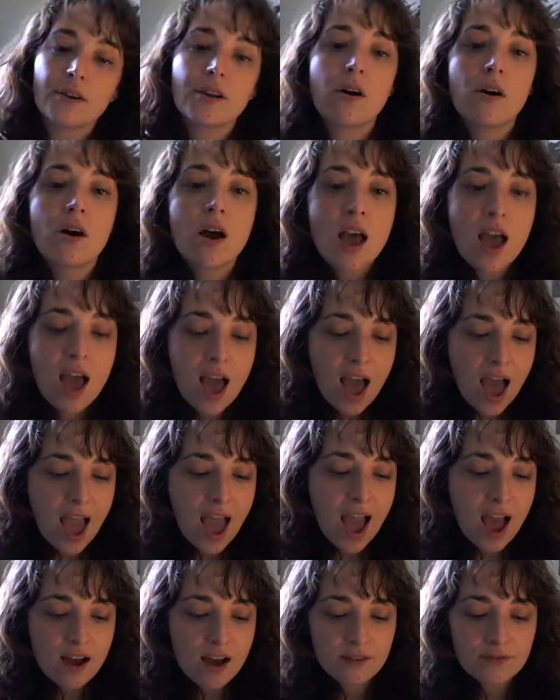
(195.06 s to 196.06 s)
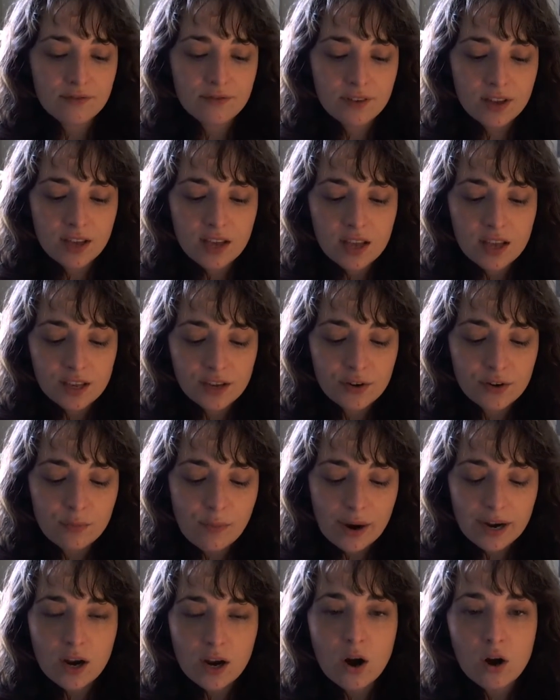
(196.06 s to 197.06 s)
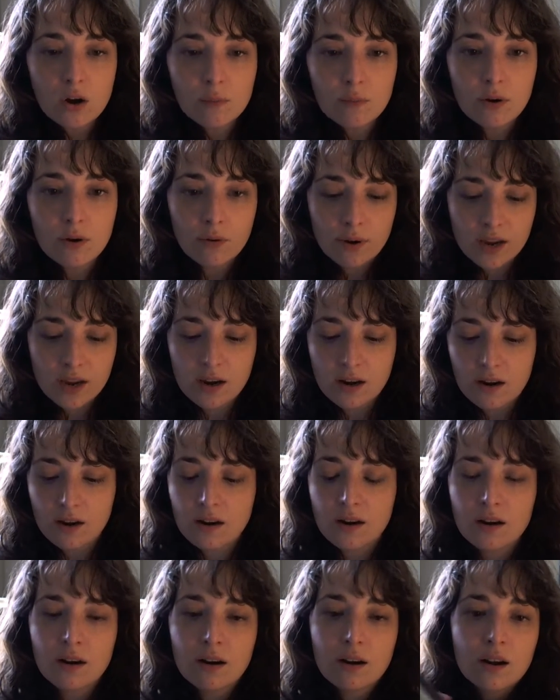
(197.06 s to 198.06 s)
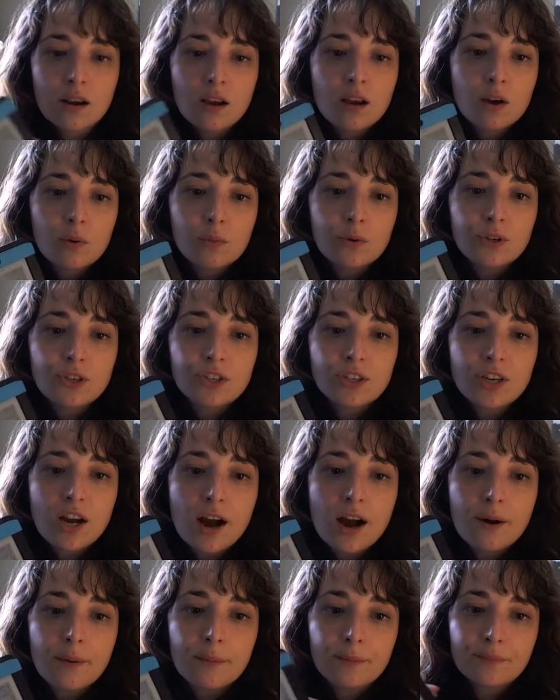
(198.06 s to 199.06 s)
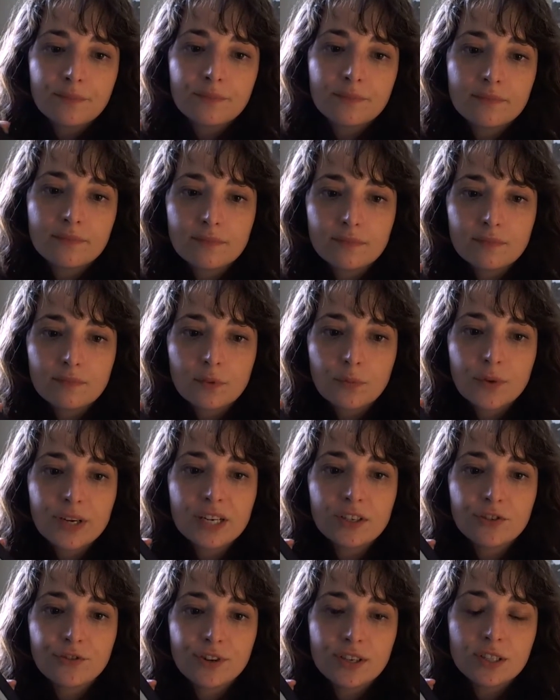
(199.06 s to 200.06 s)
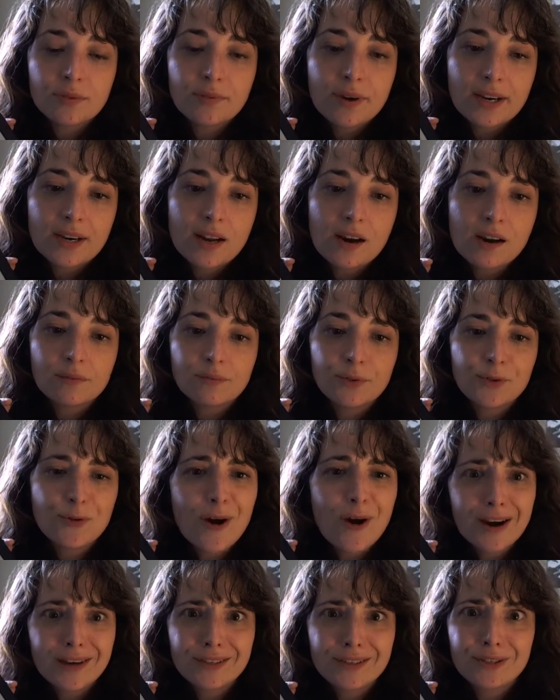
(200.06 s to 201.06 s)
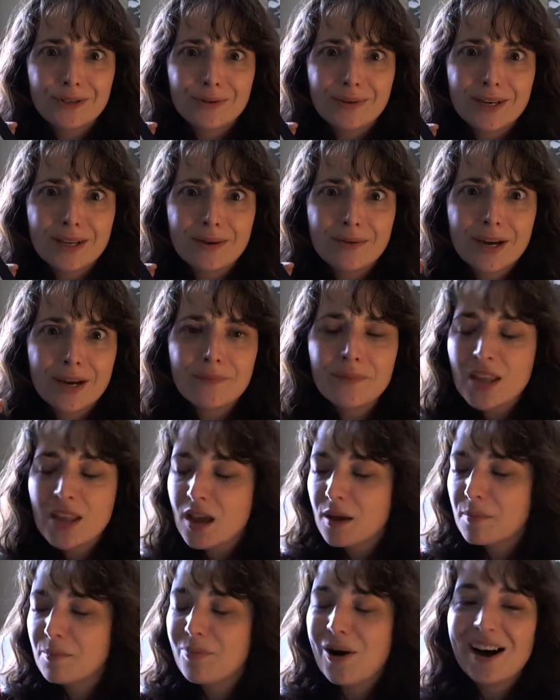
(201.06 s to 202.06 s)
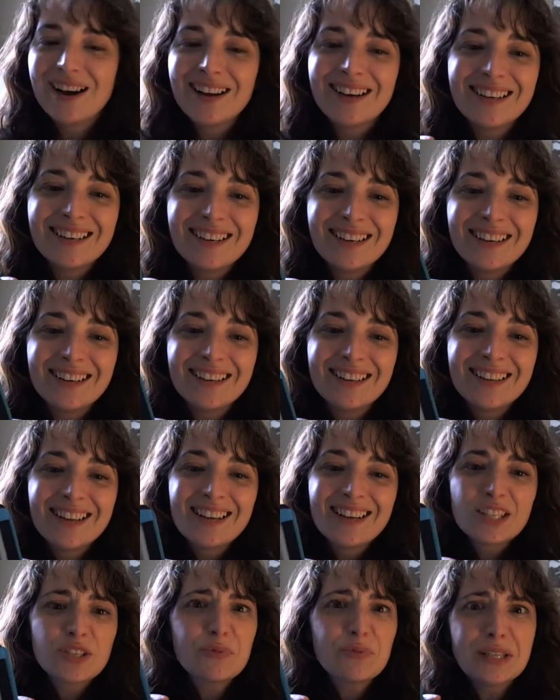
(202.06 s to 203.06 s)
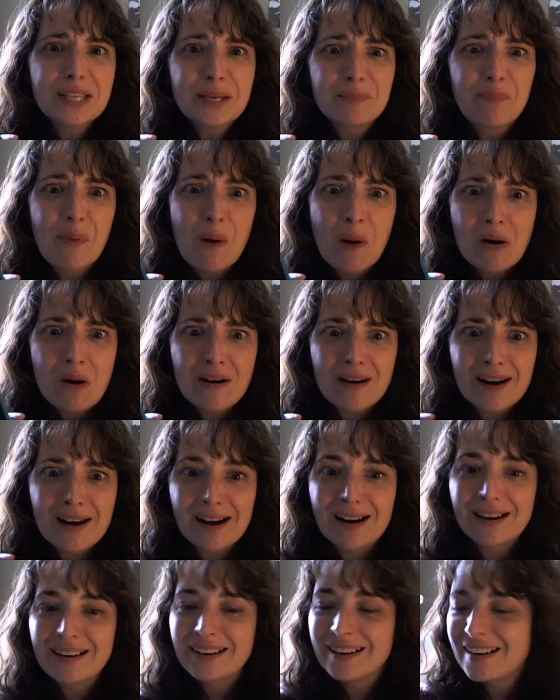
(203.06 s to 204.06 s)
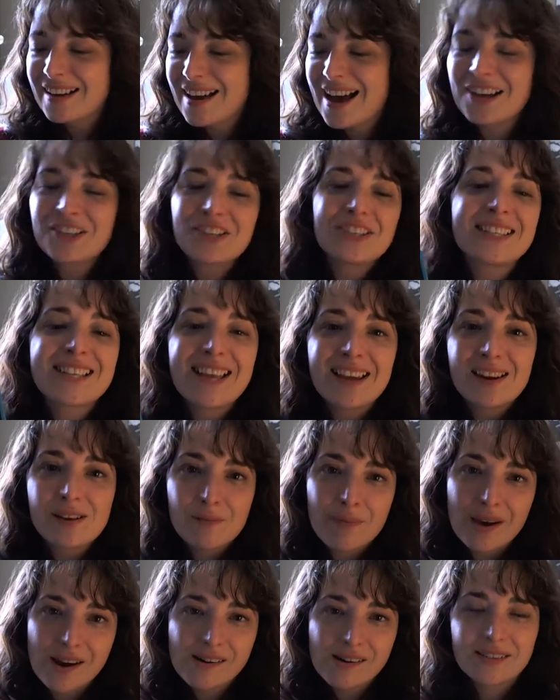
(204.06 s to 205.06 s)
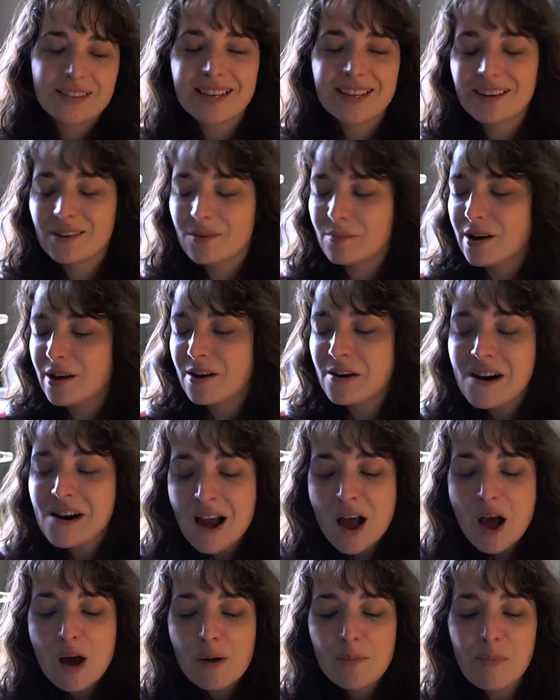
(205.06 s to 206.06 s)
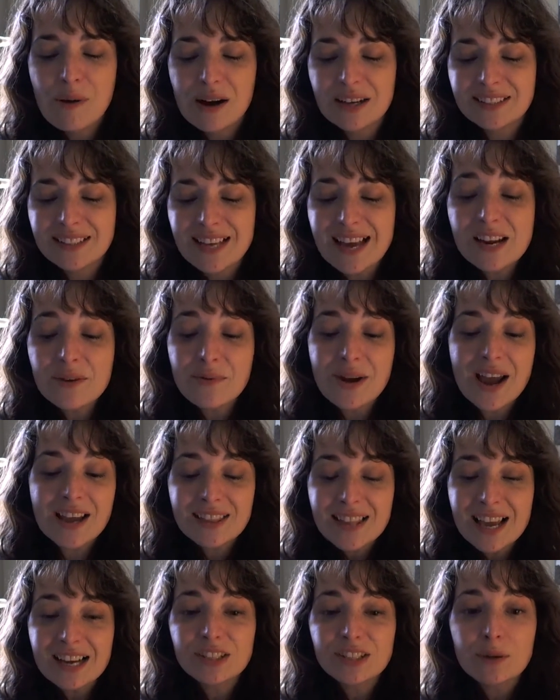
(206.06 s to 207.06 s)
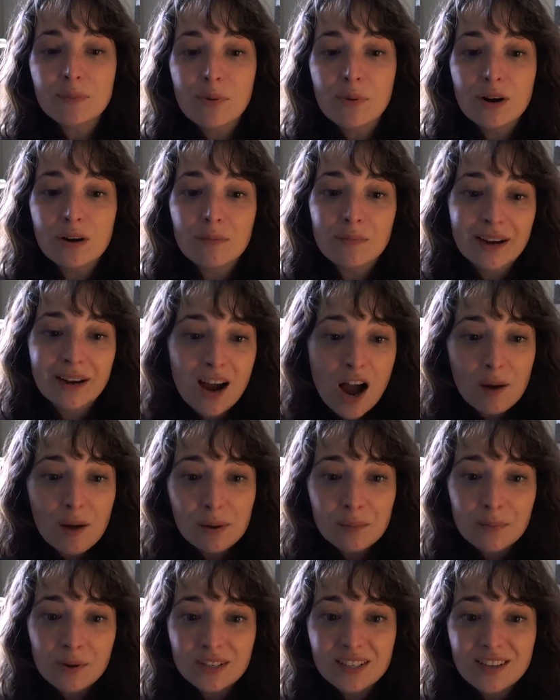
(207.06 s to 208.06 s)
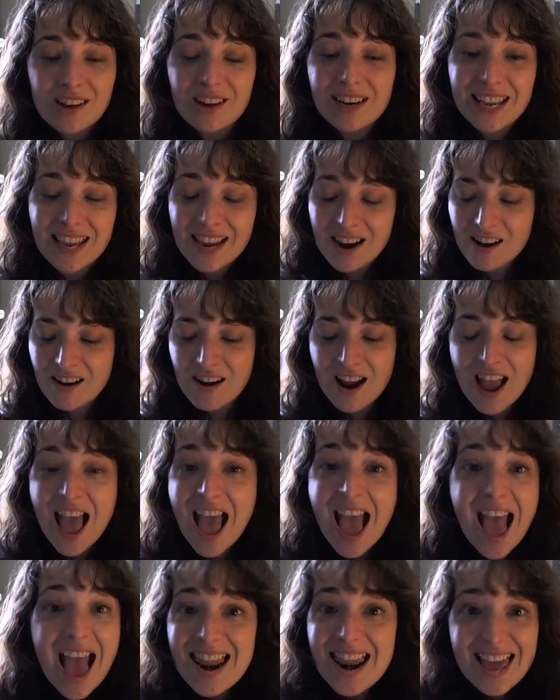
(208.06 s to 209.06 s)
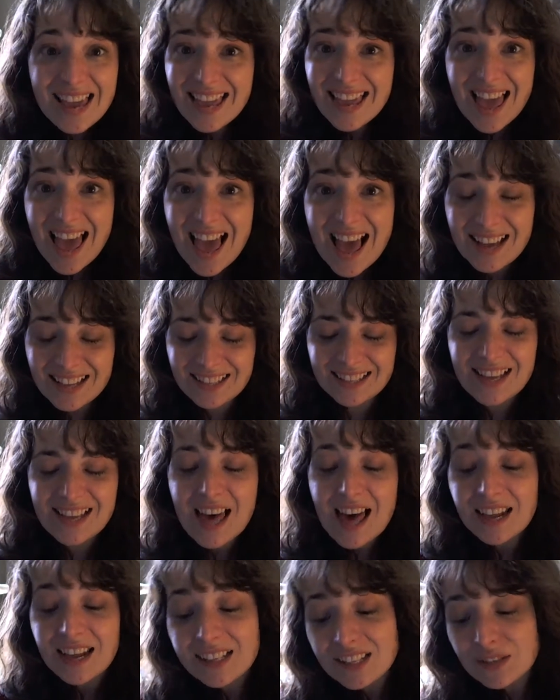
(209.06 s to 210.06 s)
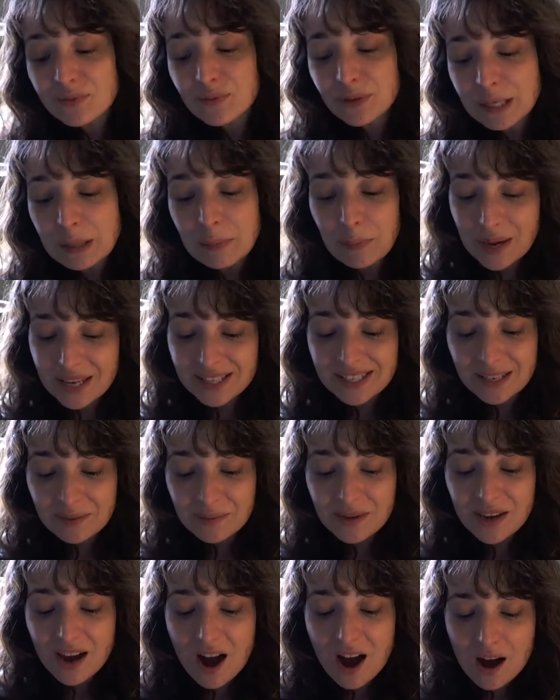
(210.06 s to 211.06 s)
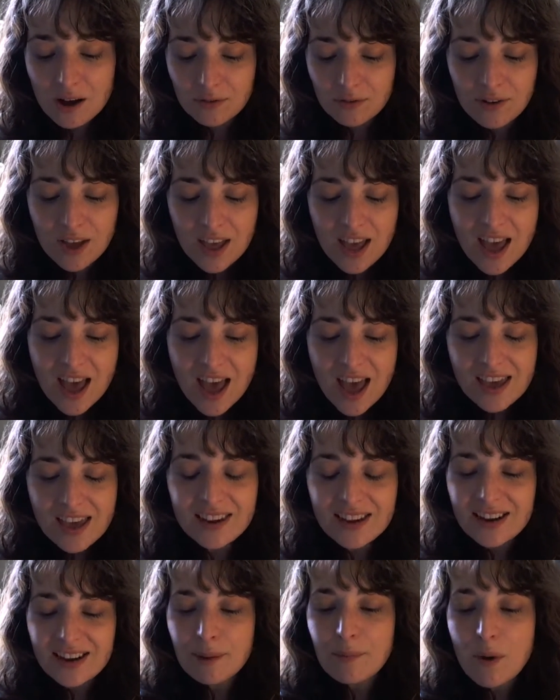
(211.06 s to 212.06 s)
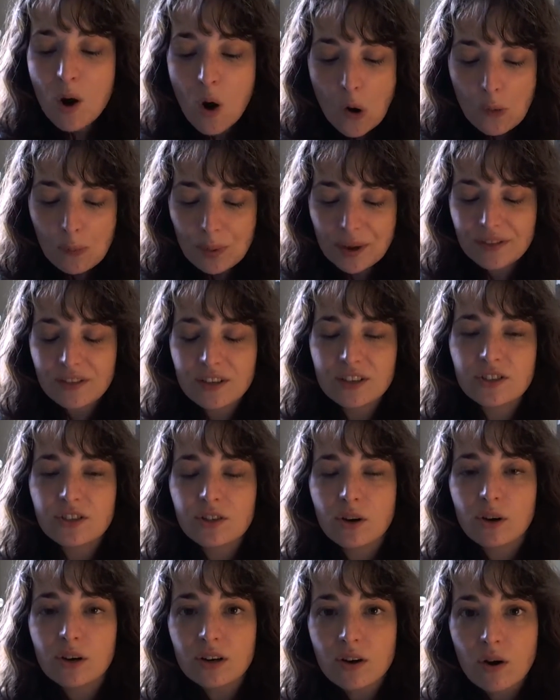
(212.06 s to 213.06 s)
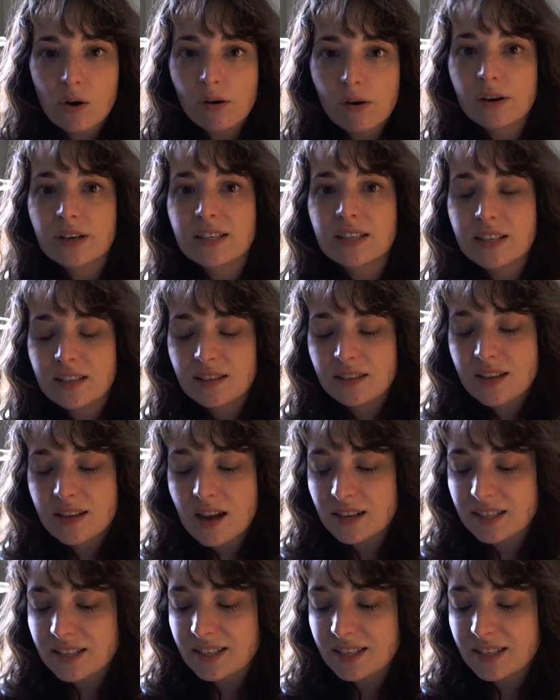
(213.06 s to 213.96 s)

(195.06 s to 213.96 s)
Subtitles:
go. I have, my Kobo here, which reading Dritz right now. I'm trying to anyway, but it's really boring. Actually, it's getting better. It's getting better. But anyway, I'd like to put my comic books on here, and I can't, and it's really pissing me off. And I'm hoping that Dark Horse does